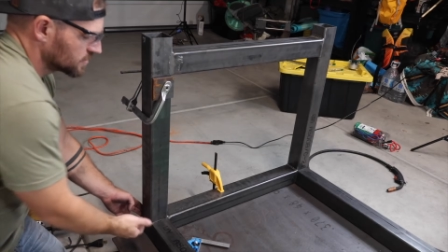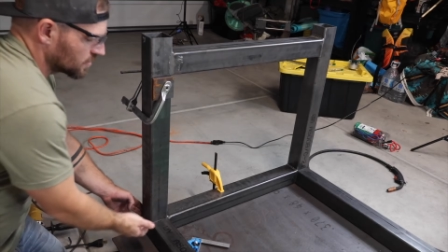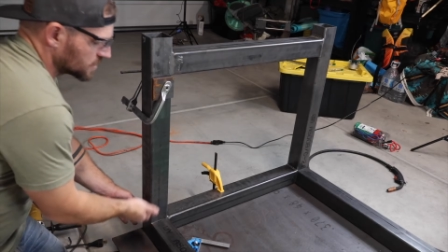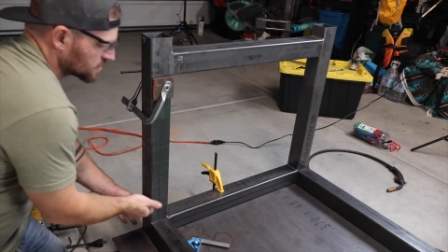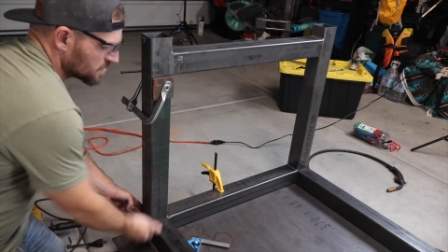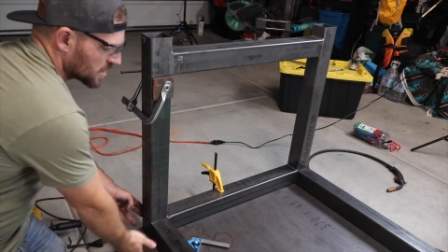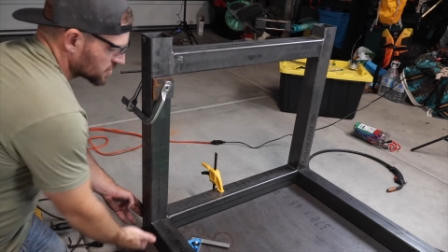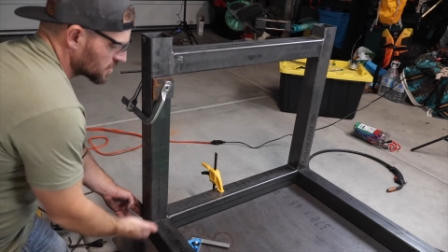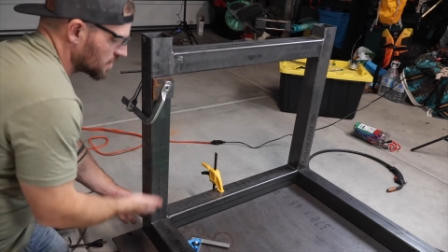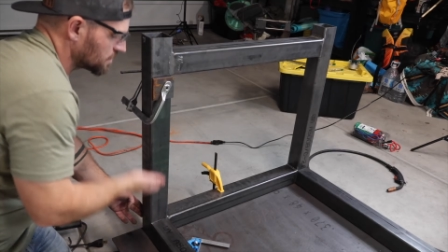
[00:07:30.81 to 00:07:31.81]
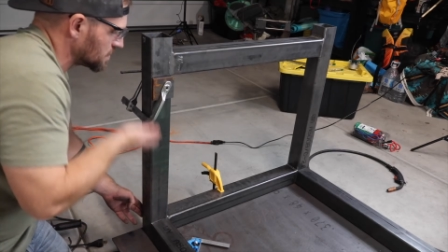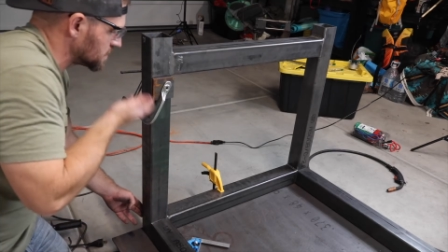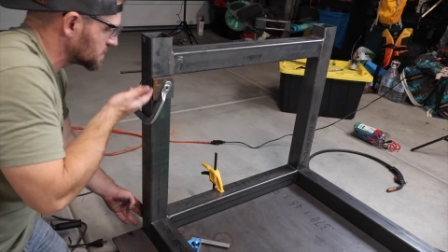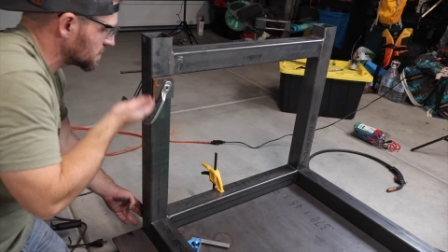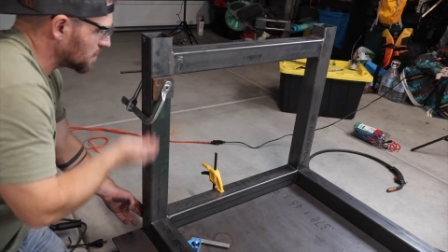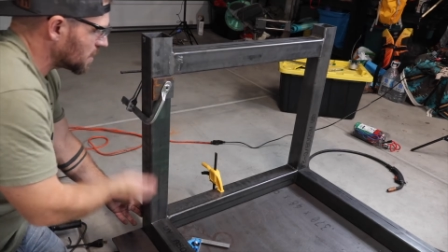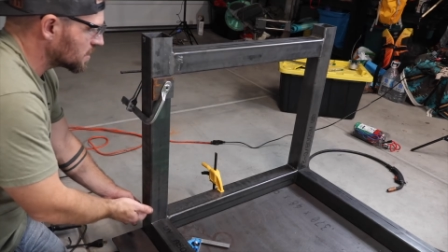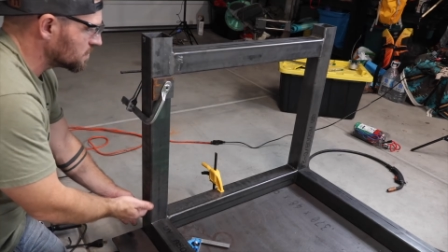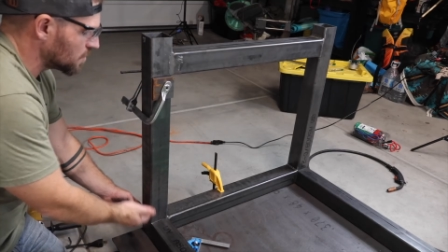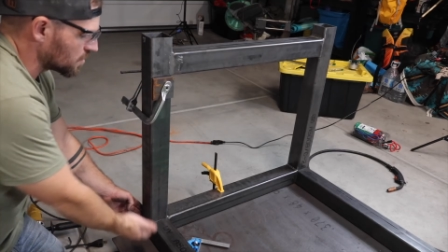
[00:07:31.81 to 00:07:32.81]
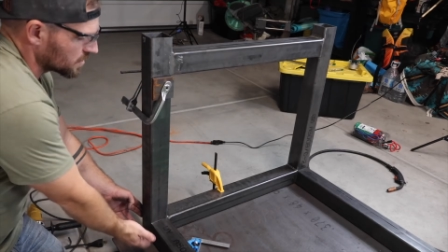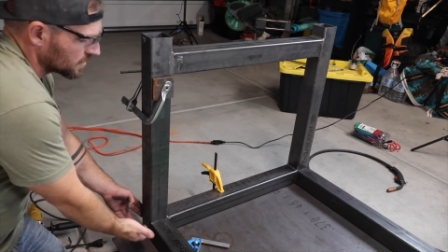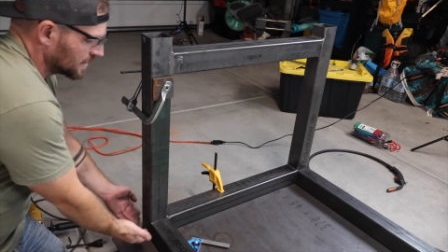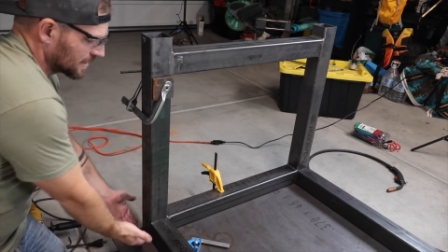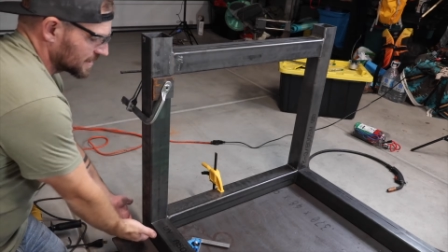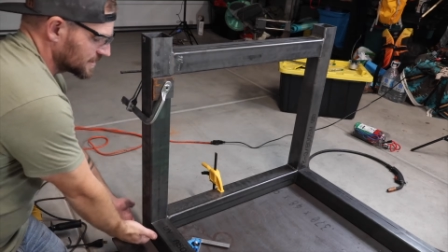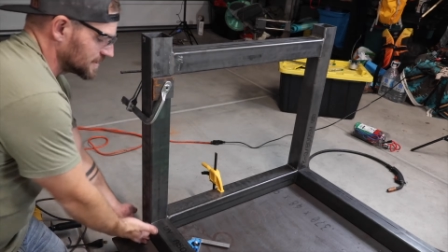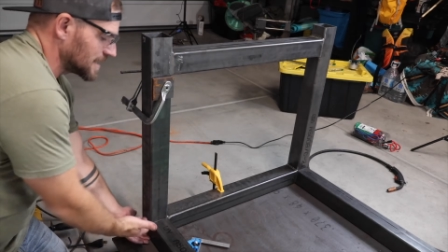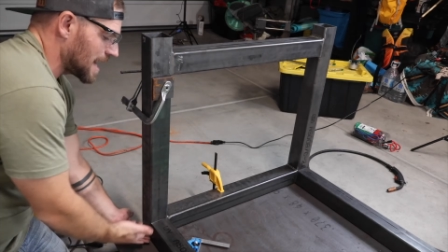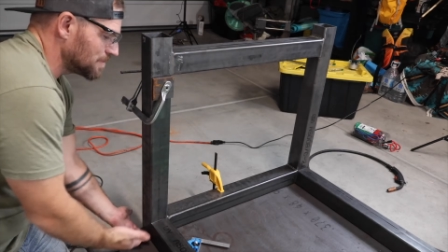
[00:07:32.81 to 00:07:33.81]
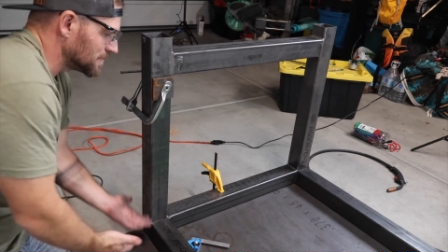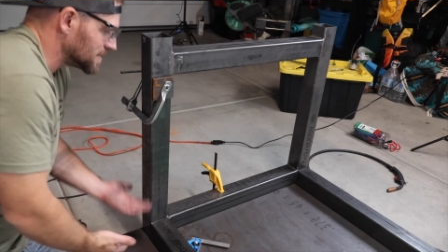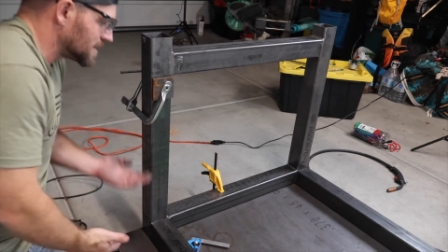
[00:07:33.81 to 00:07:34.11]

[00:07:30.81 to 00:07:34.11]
So I just measured up from the, bottom, or I guess the top of the